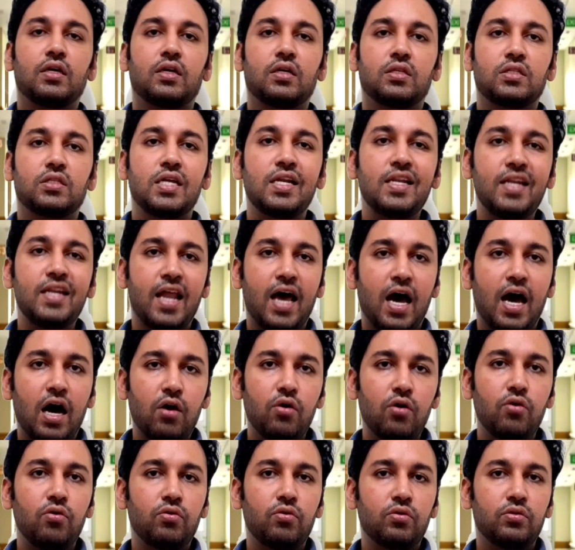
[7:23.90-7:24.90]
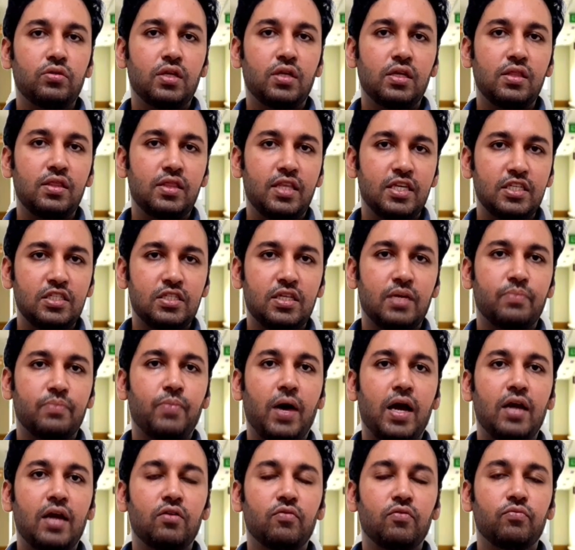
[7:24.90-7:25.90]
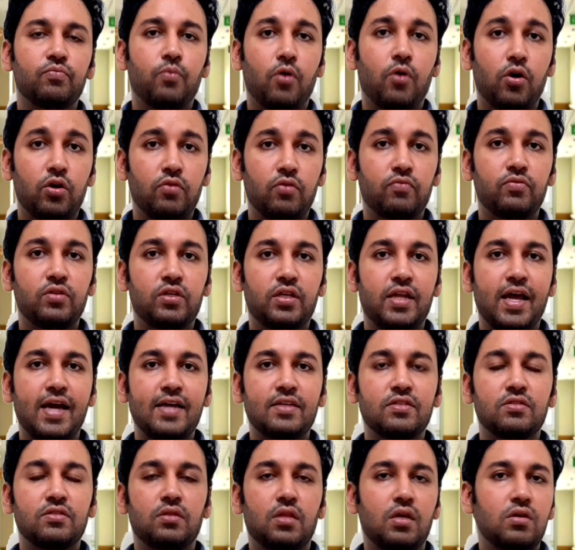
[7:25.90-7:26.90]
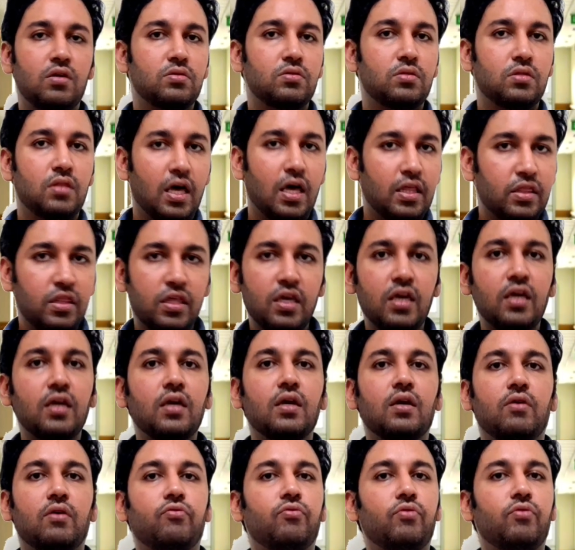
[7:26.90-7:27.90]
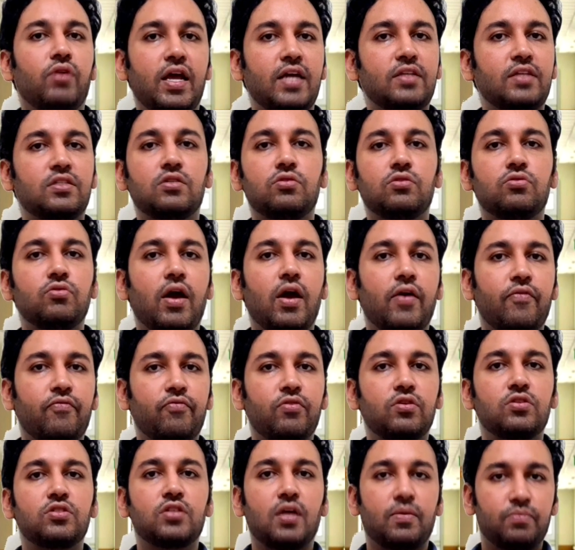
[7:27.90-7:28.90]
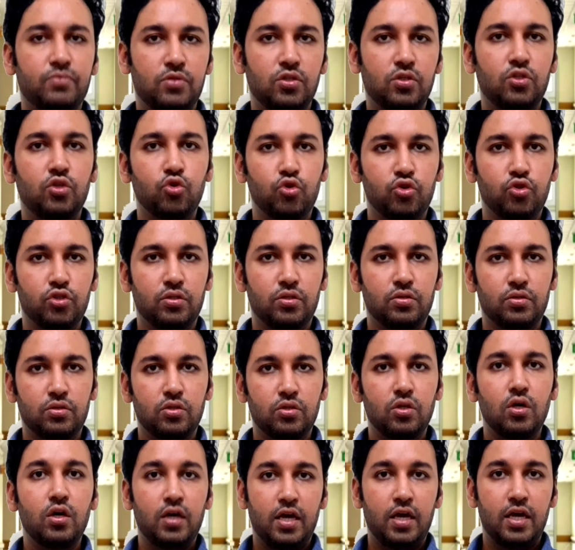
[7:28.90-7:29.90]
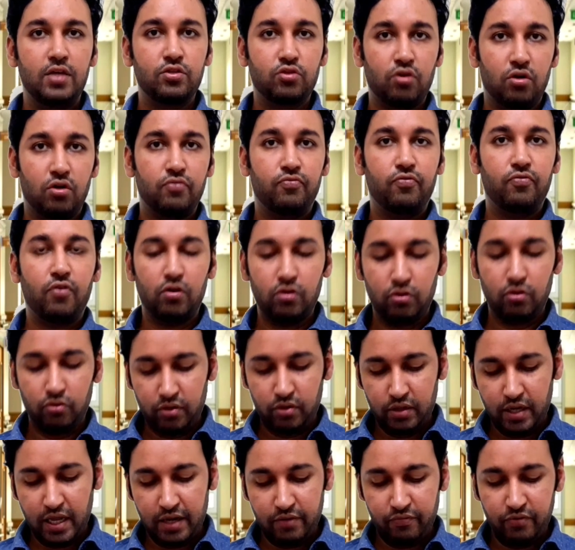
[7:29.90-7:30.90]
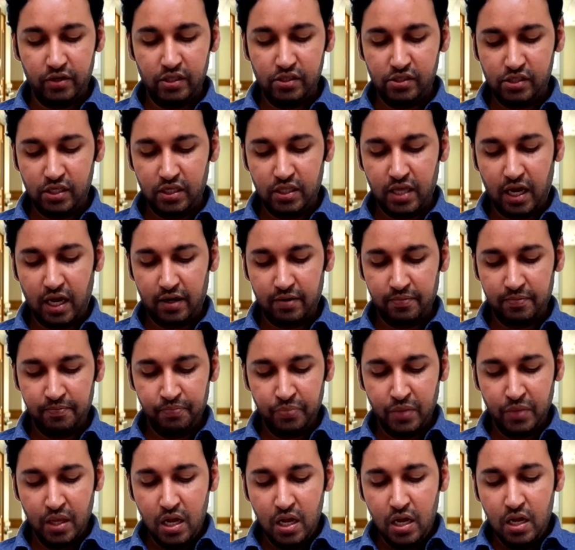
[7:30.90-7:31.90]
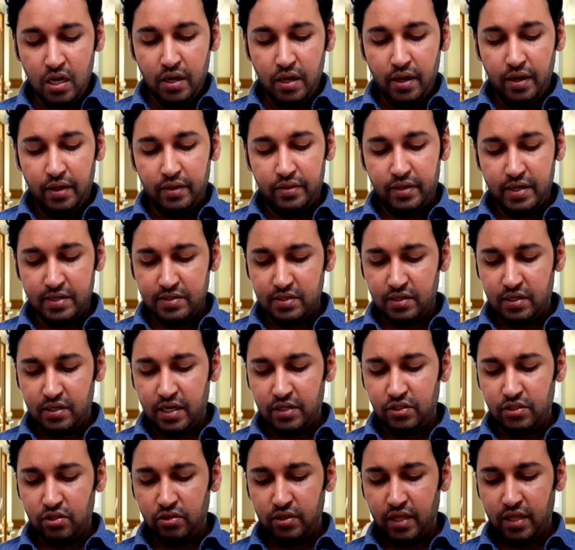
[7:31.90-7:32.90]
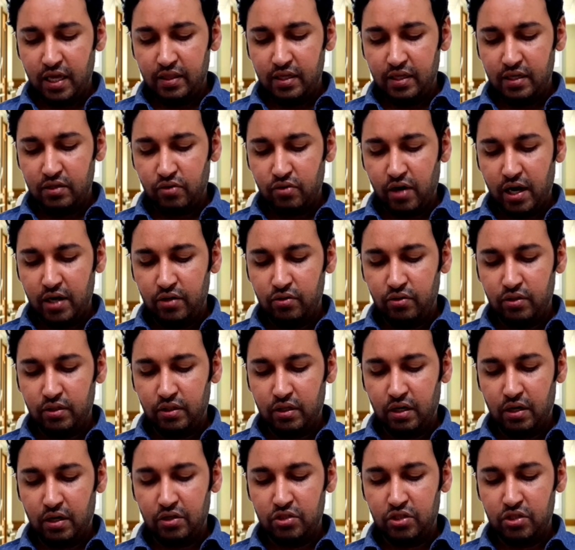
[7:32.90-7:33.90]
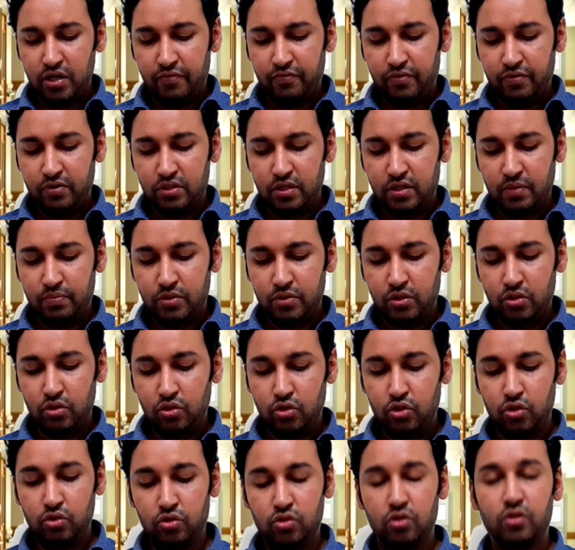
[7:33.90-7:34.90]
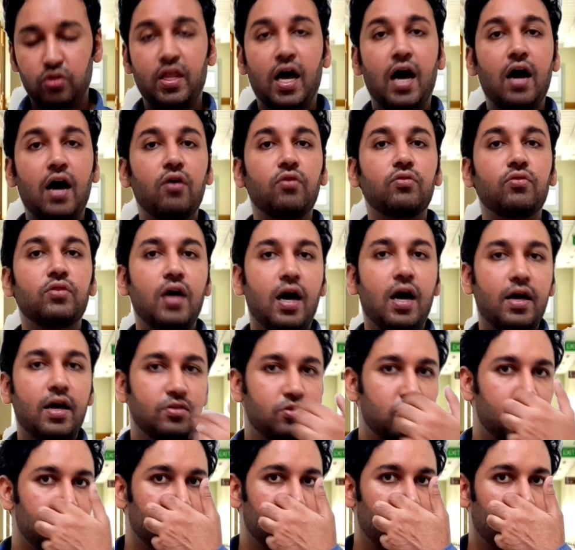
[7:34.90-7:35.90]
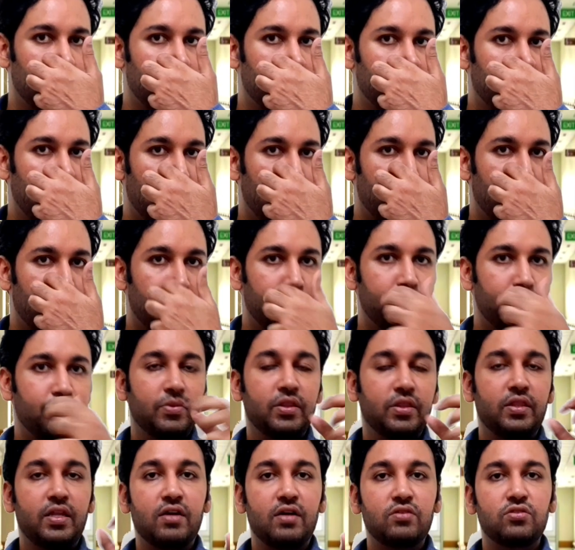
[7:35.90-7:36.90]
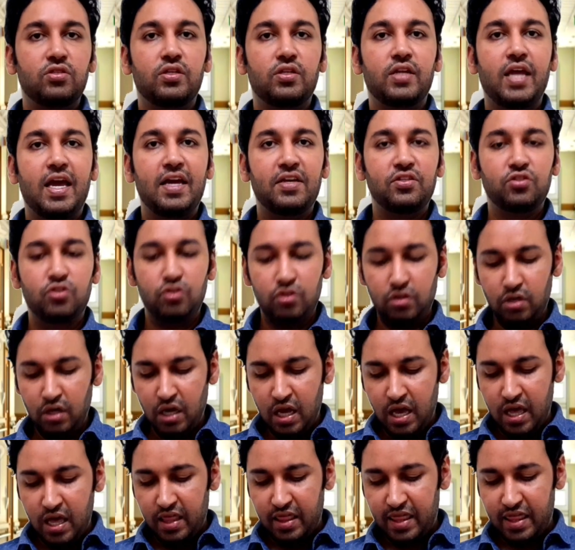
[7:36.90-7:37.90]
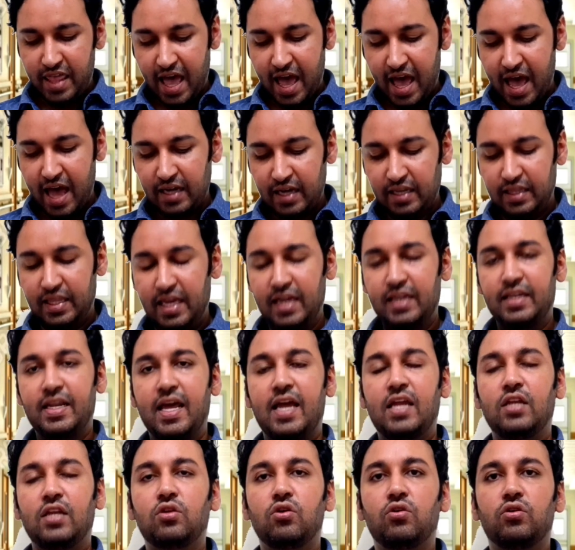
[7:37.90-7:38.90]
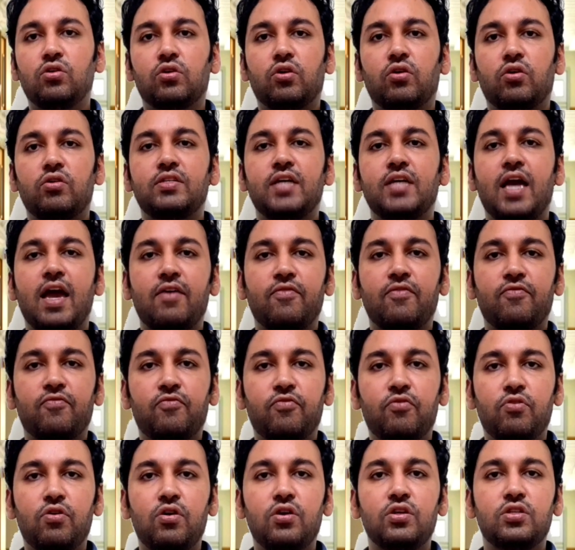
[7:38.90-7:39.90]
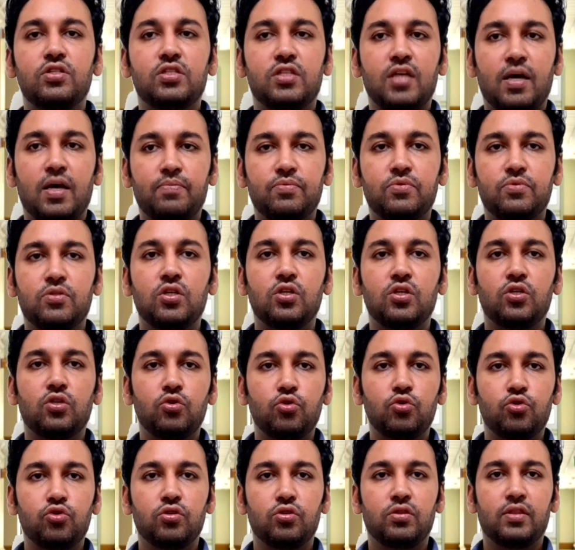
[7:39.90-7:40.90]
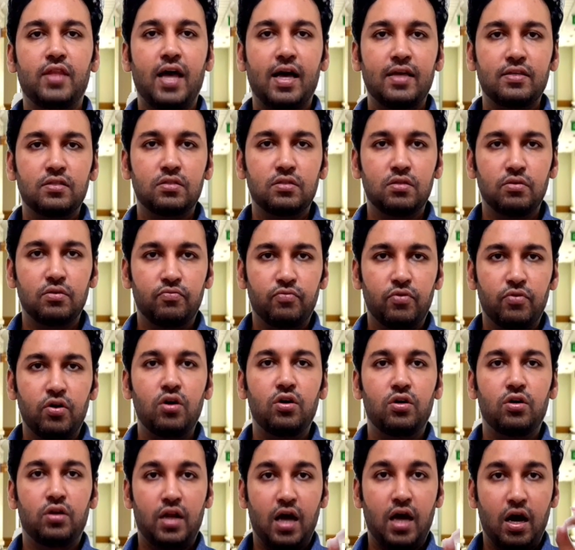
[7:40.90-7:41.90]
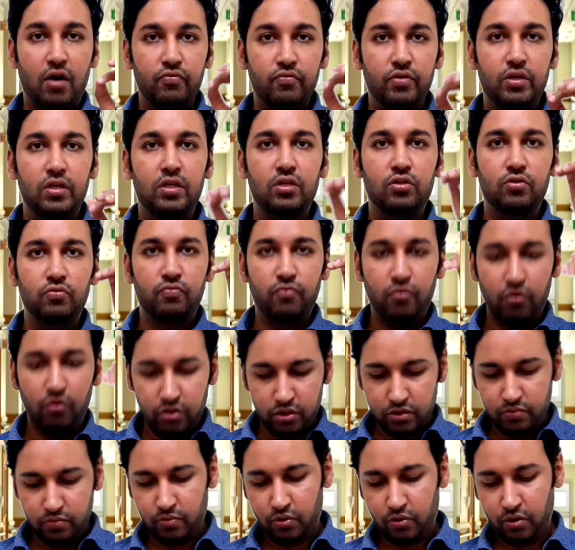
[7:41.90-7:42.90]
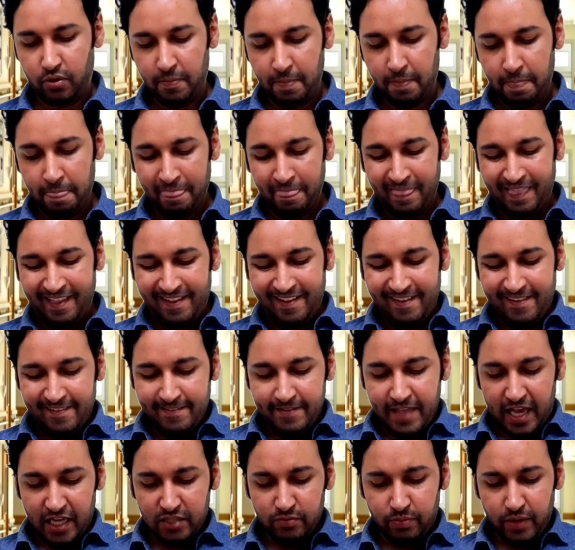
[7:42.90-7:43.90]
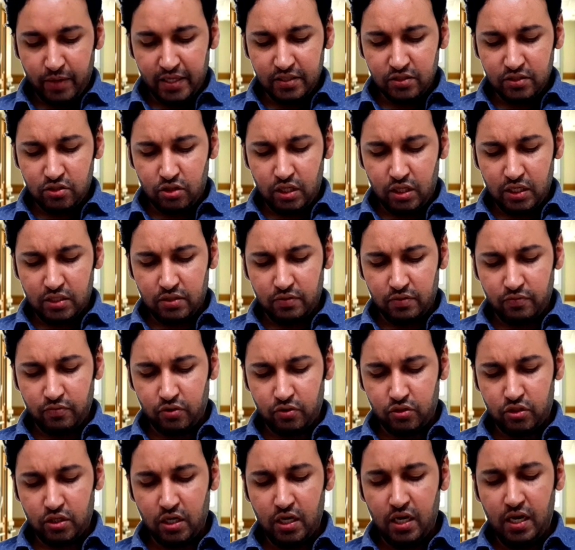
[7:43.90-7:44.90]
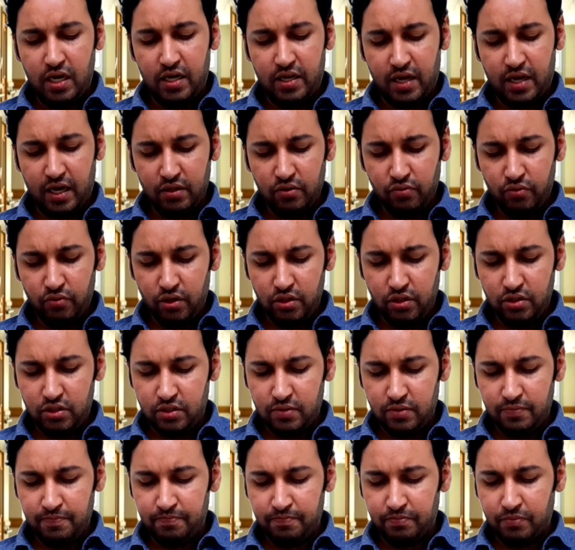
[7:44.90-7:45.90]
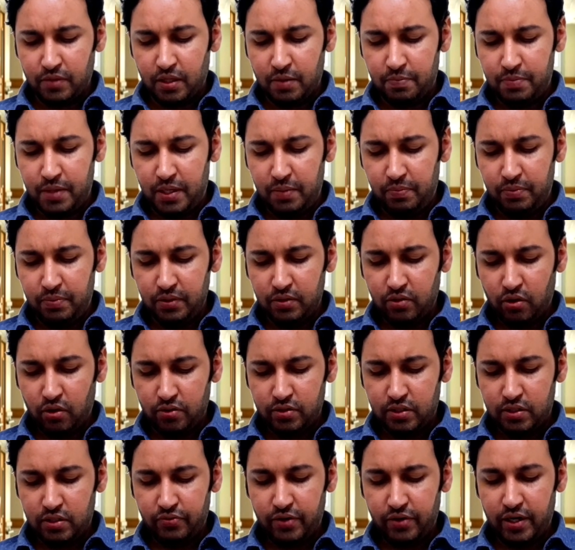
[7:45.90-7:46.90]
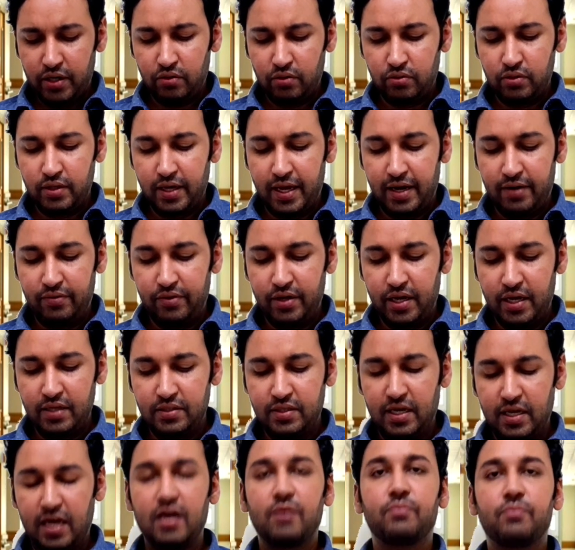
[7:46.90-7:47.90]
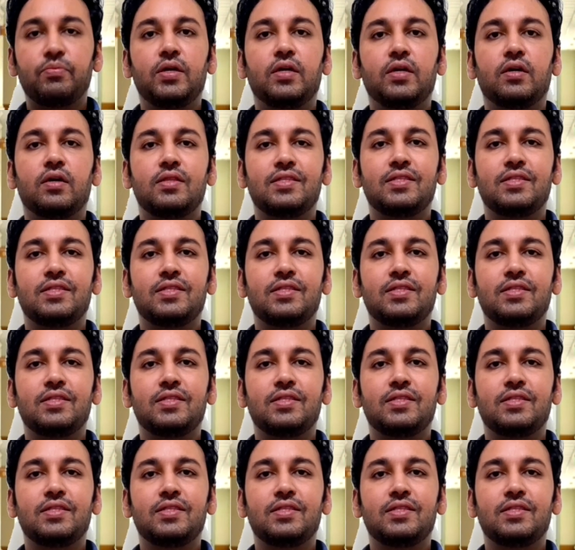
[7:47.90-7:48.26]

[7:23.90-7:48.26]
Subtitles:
till now, till this the point of the text, there's nothing related to effort substitution. It's going to follow, and we'll see that. There's a danger that they try to encourage effort substitution. So now the answer is going to come up. There's a danger that they tend to encourage effort substitution. That's the word. Now we need to focus more. Explains Dixon Woods. In other words, people concentrate on the areas that are being